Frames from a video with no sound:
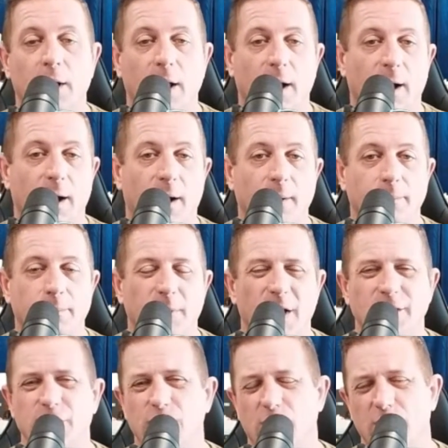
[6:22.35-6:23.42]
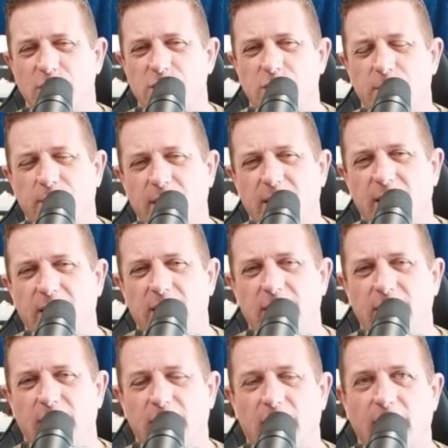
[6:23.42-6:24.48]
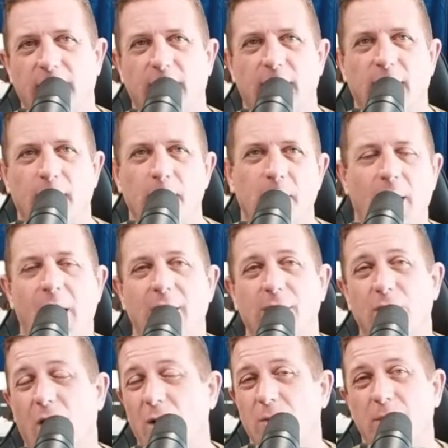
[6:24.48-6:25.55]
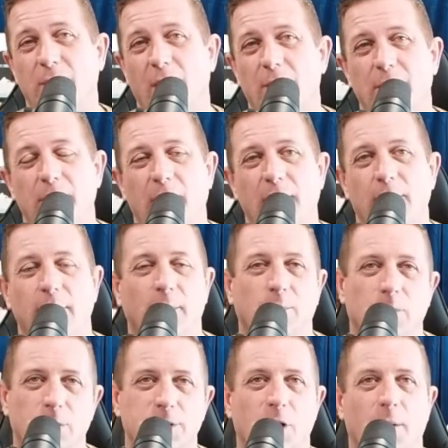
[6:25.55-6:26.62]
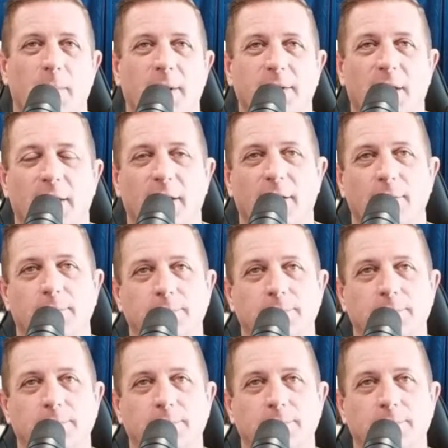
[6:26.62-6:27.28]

Not sure it should be like a la carte would probably be better, but we'll talk about that later.